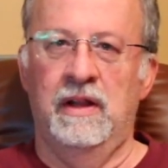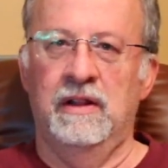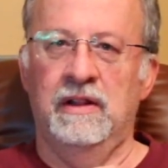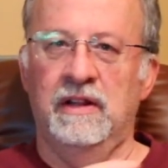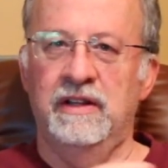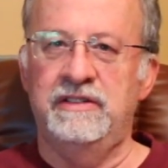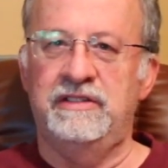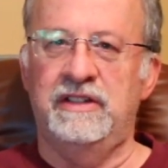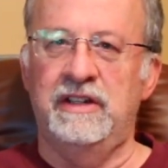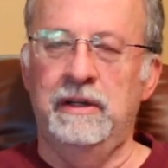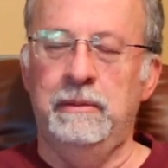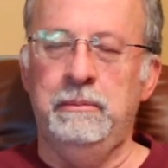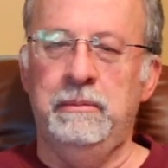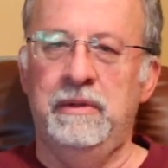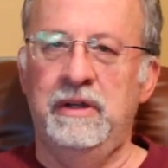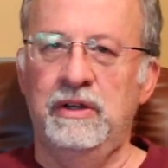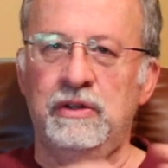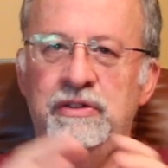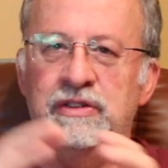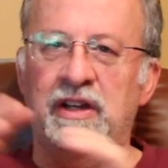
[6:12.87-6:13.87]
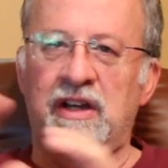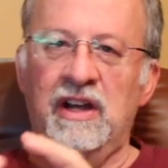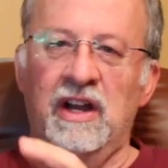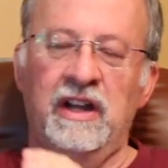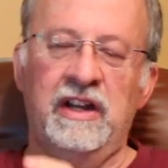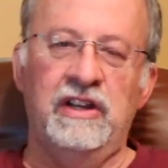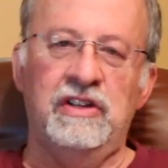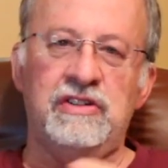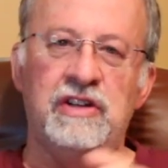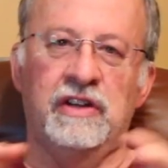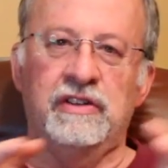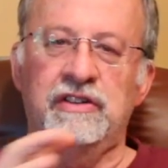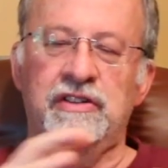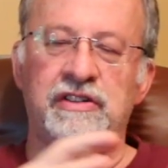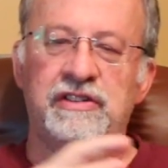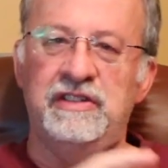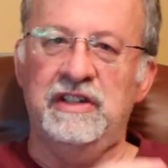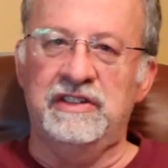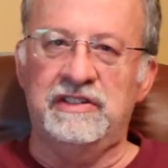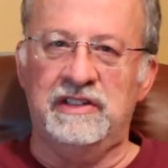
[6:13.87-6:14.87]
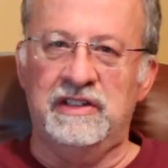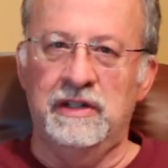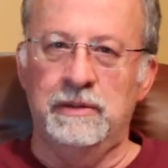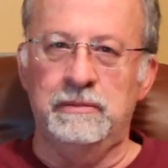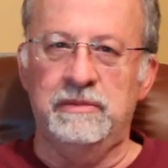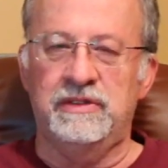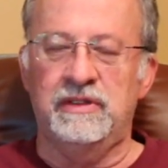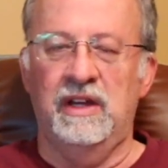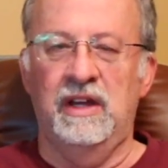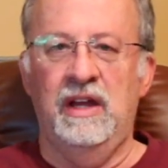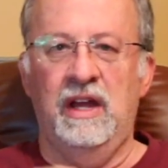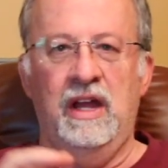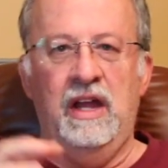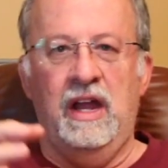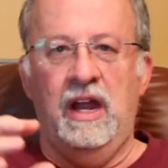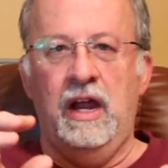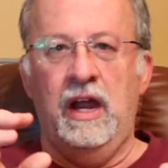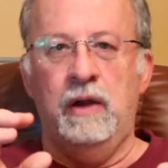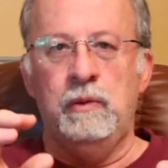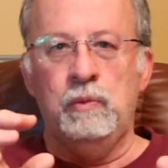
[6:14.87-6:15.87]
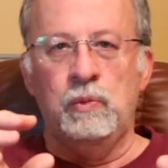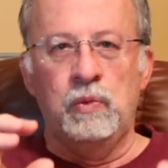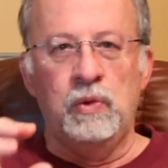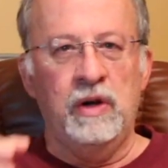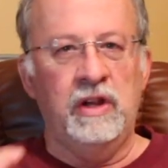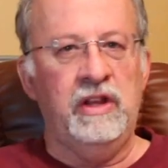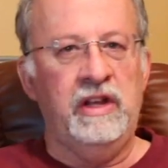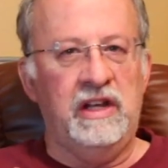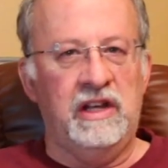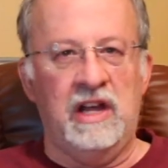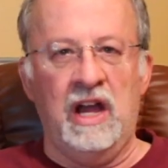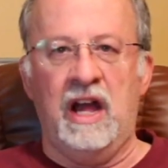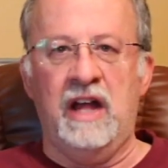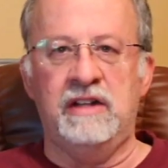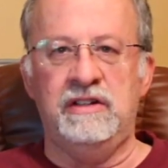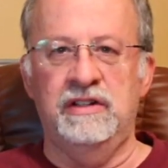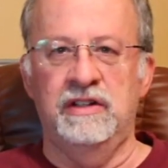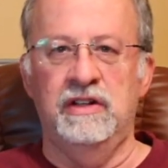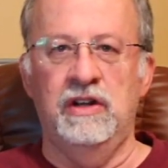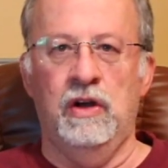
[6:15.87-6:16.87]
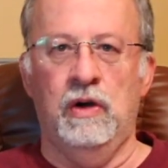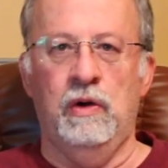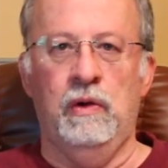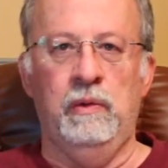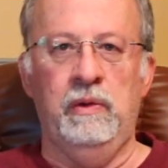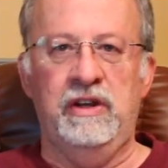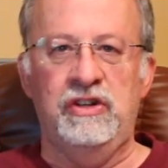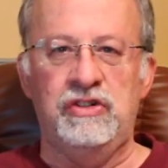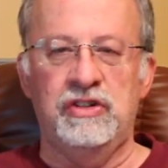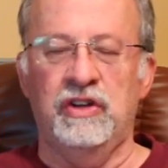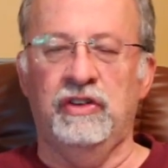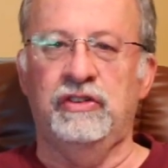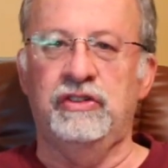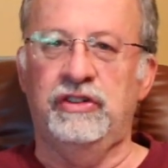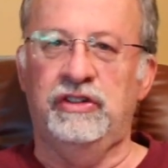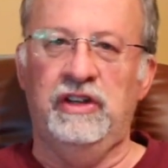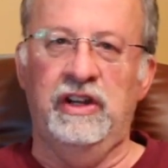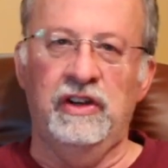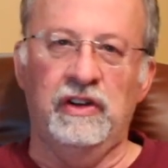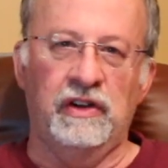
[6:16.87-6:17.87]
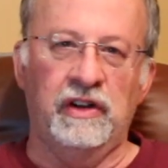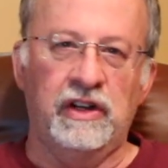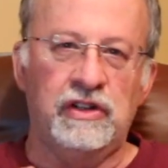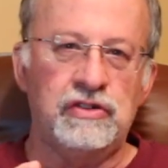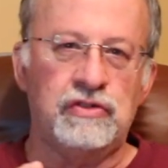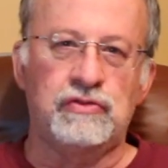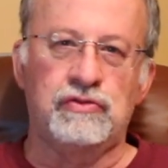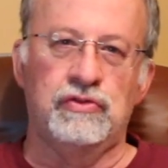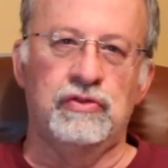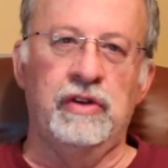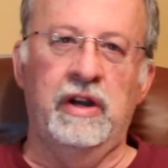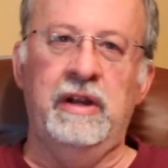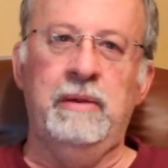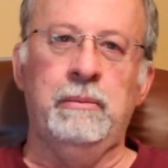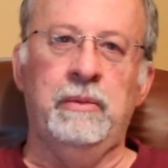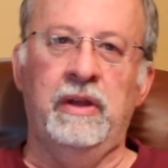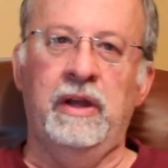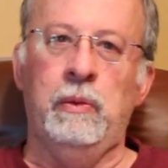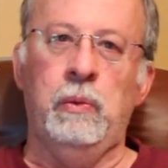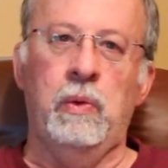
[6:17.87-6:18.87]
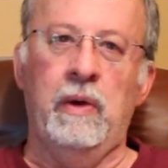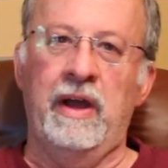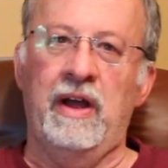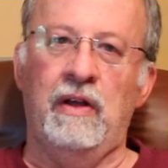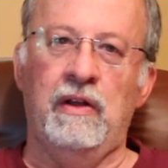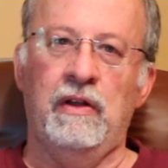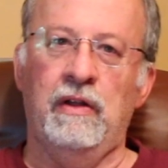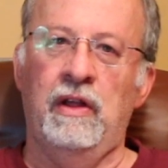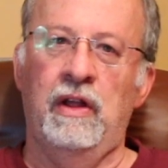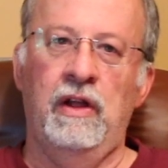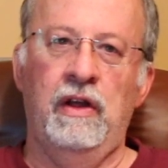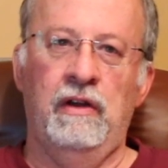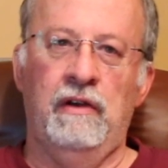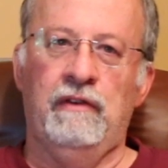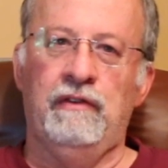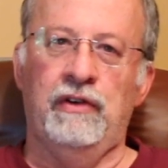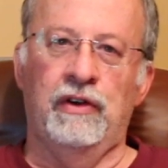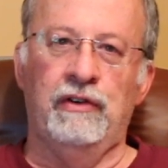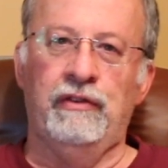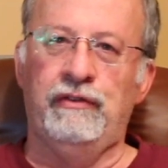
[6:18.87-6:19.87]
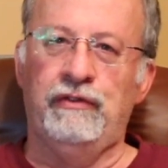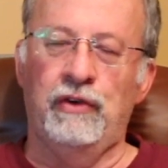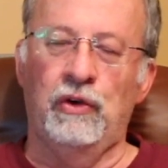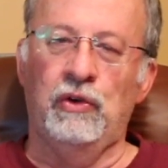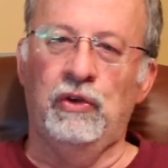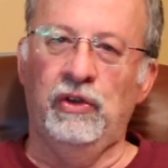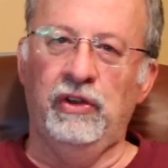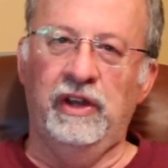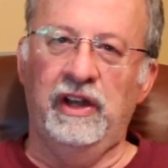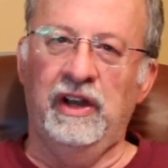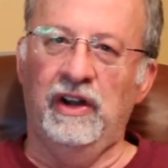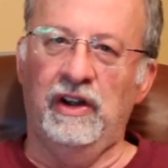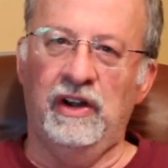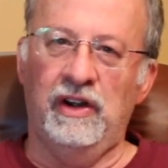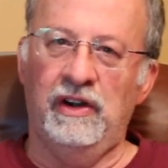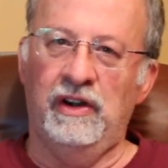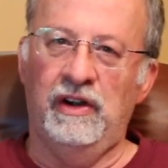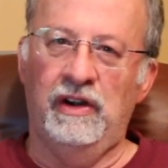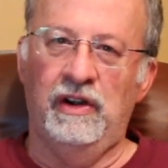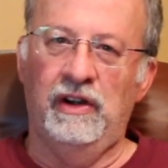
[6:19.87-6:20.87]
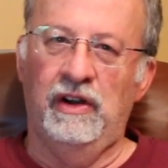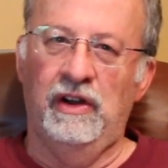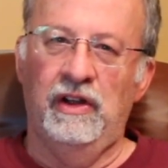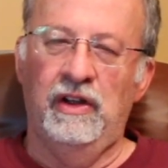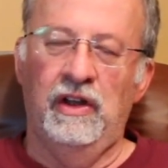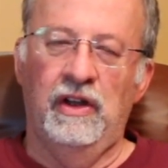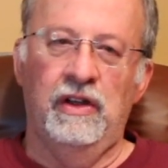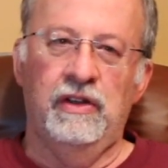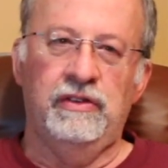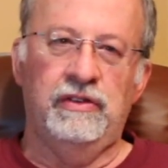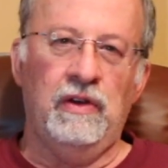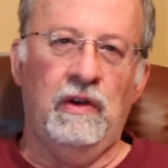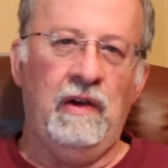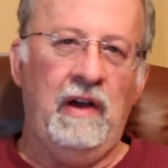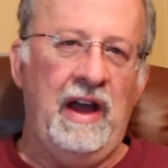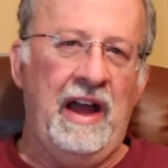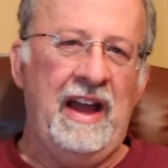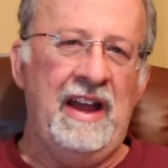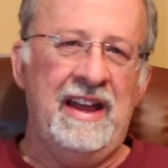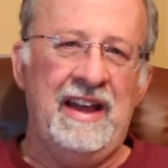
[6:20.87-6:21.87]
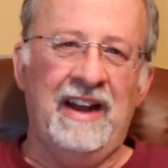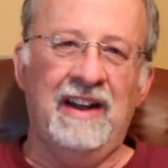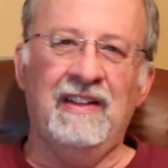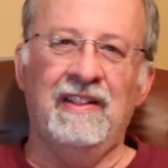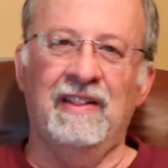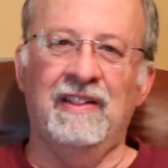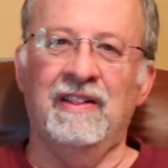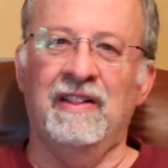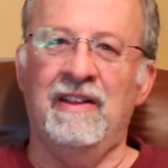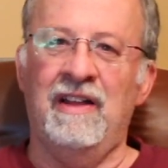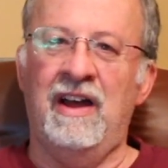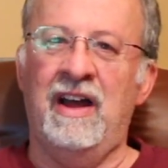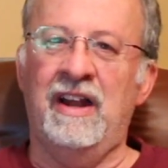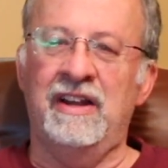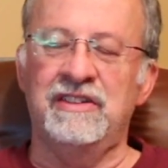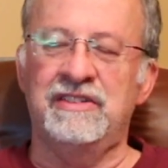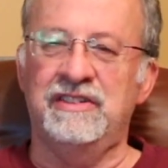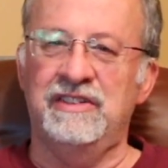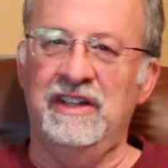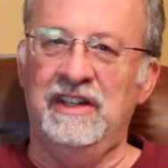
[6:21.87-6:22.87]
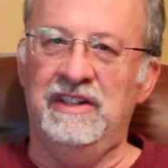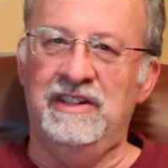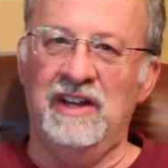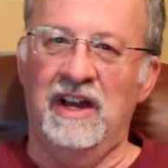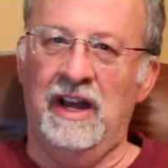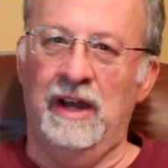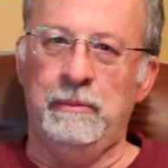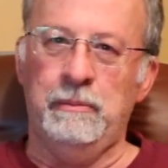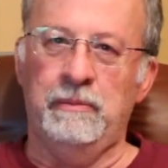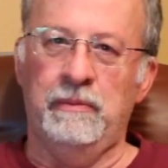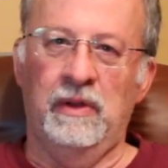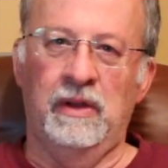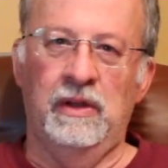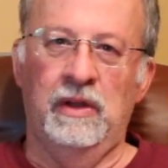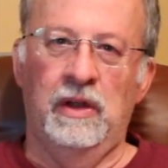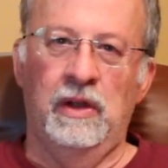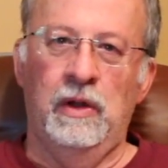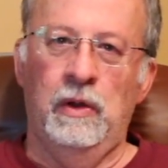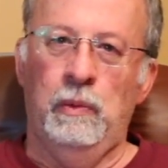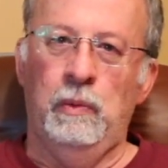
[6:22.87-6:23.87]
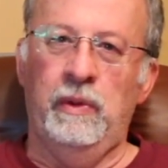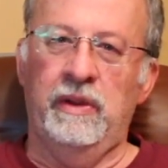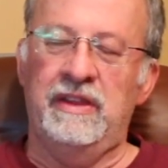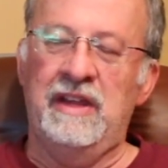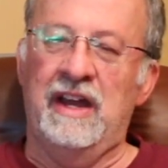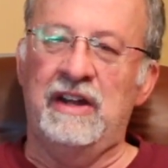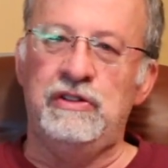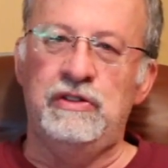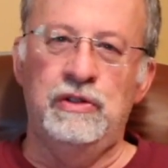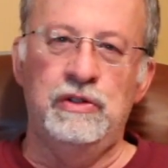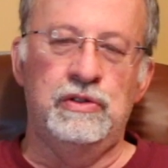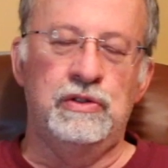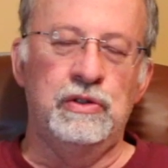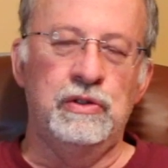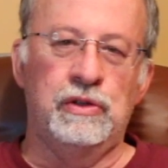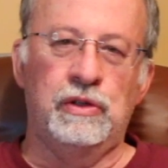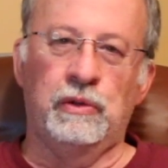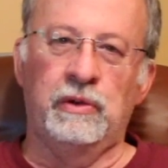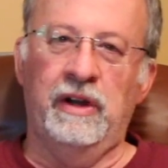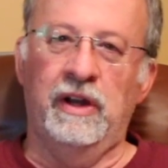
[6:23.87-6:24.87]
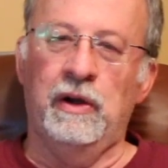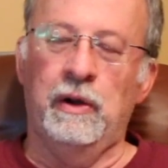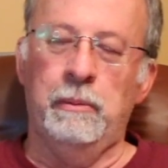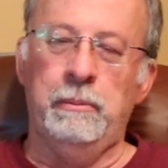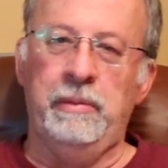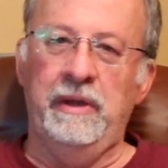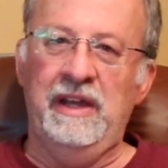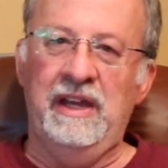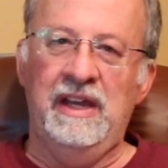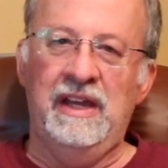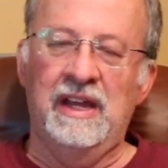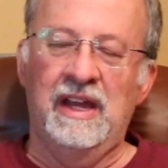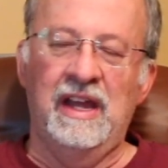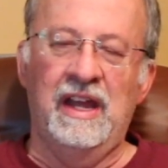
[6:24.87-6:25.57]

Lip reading: listening to music on each other's systems and really got to know each other's gear extremely well for a full year. So I had a lot of seat time with that 2230B,